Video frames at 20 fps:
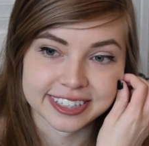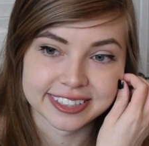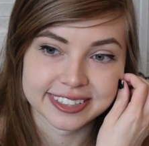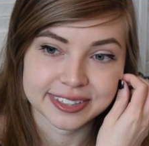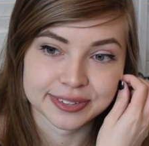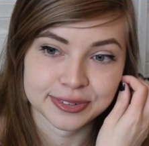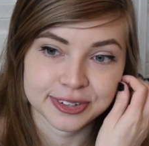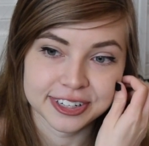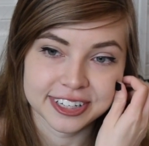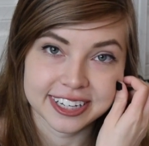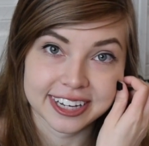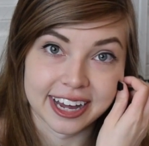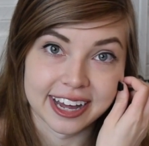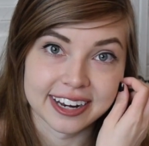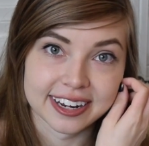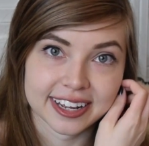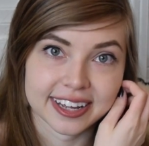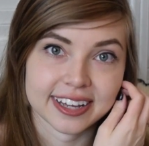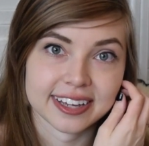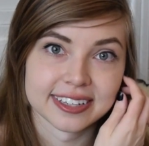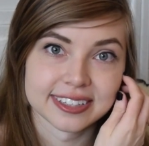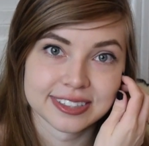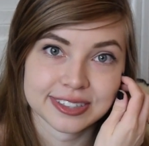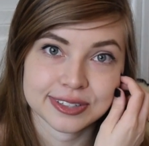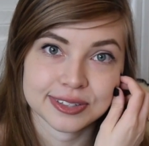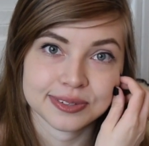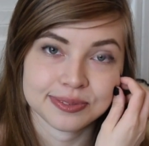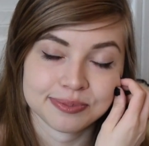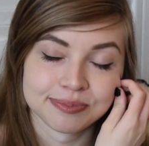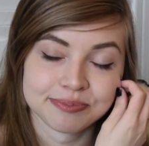She really got it.
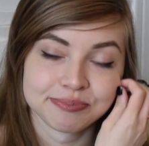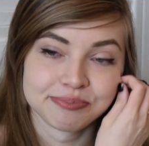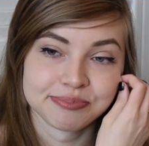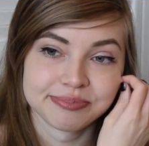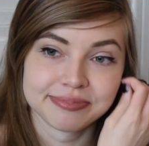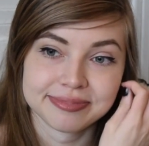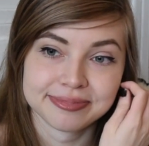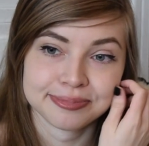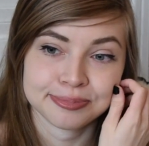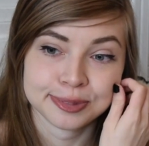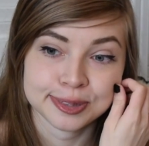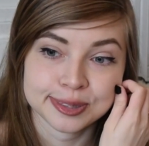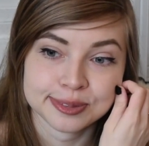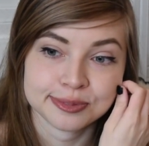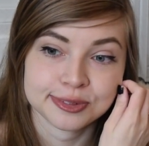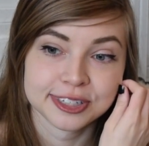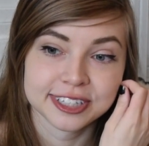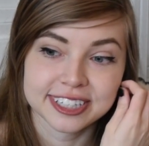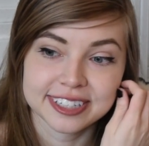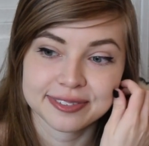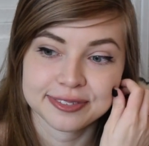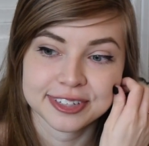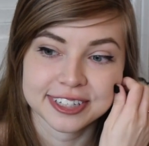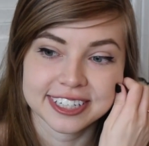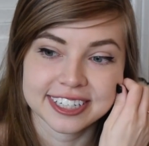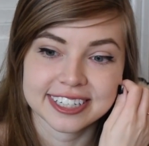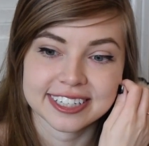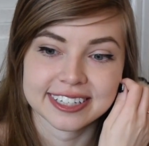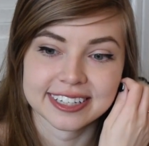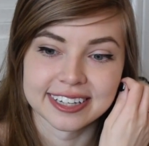She was
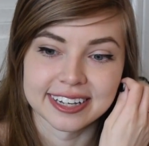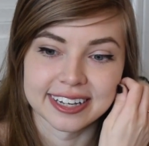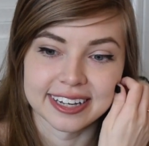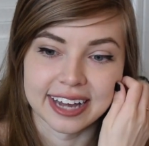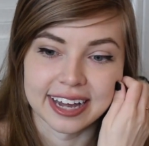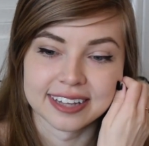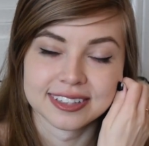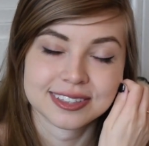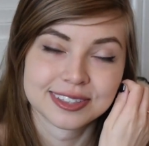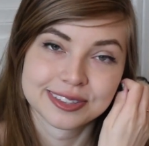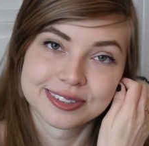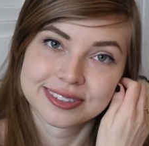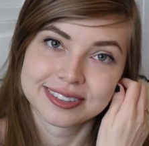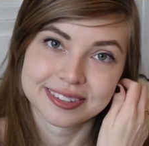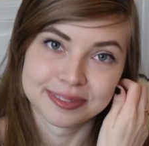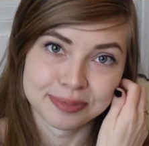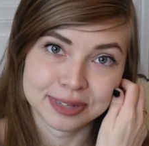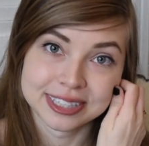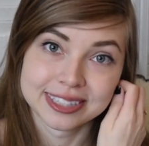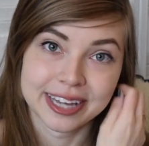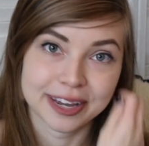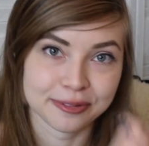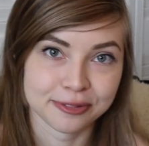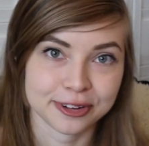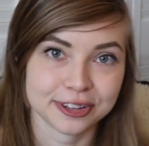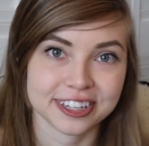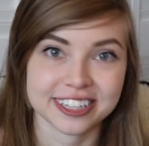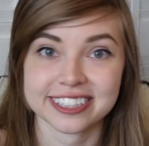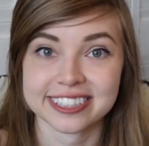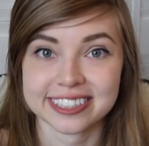really had some
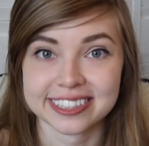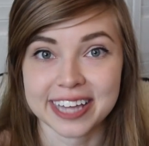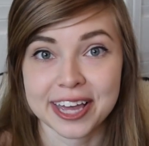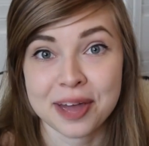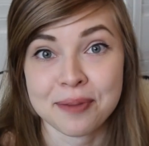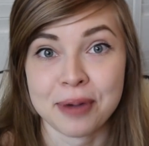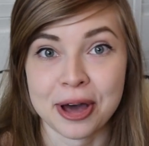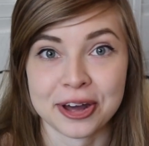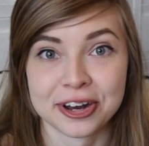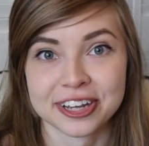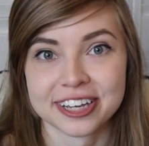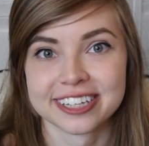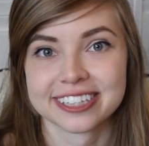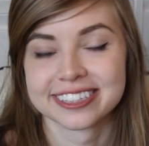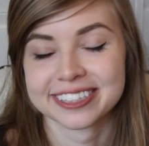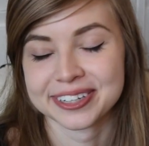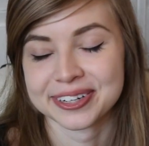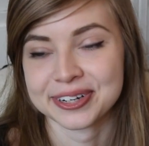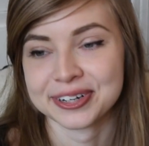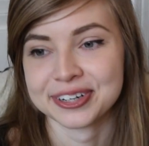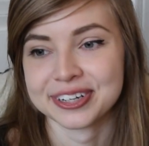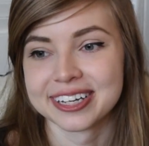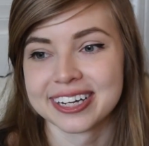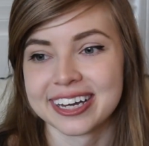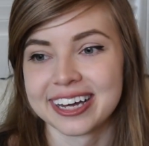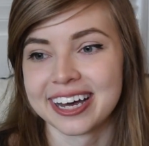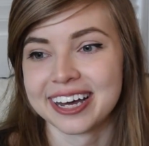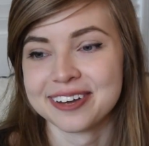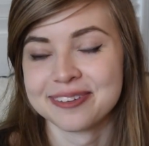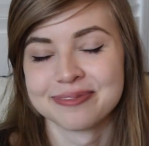insightful things to say about it. So
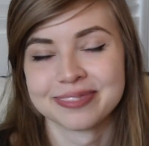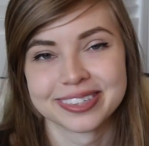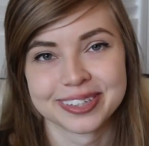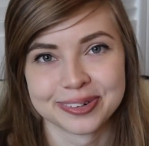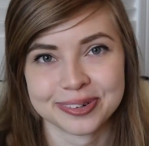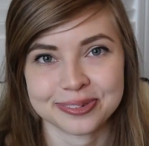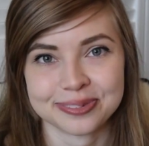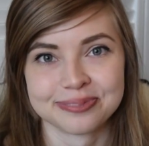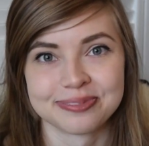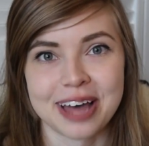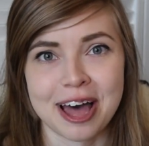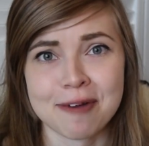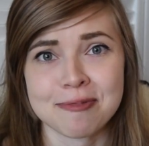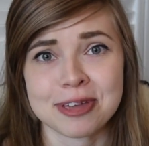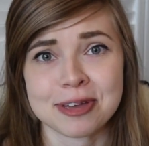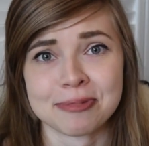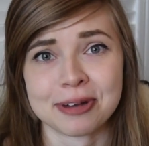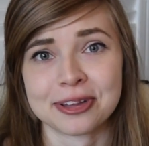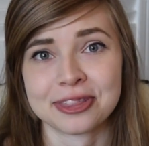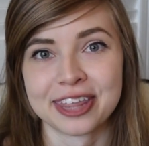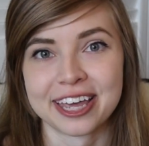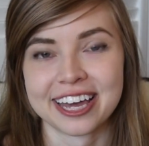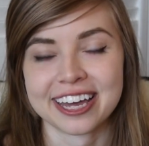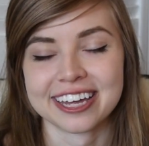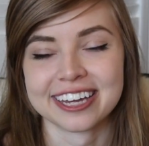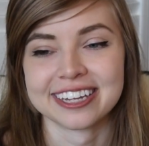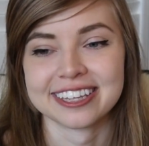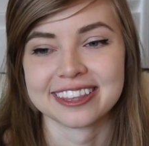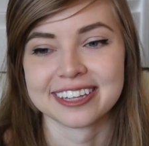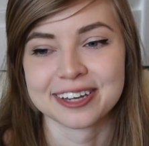I'm so happy about
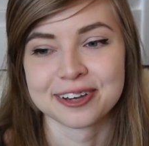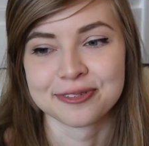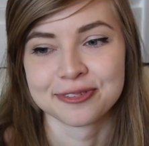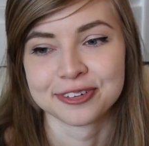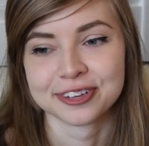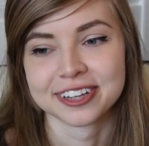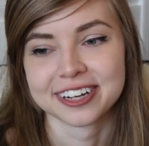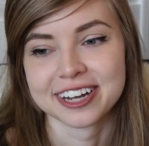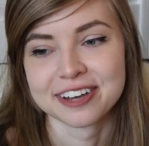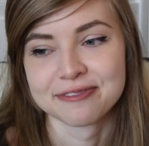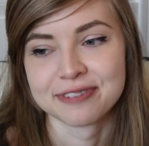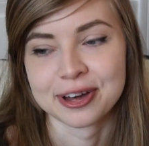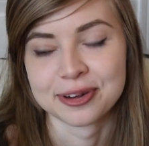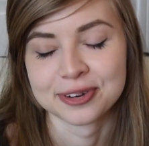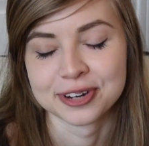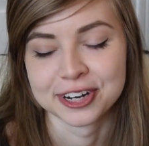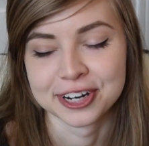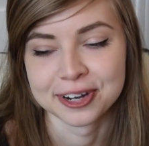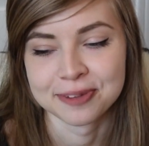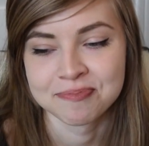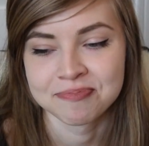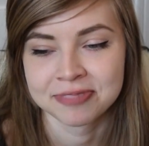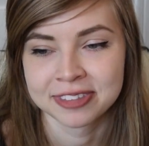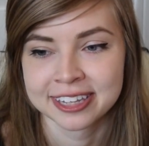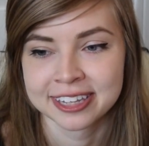that and thankful that I found her.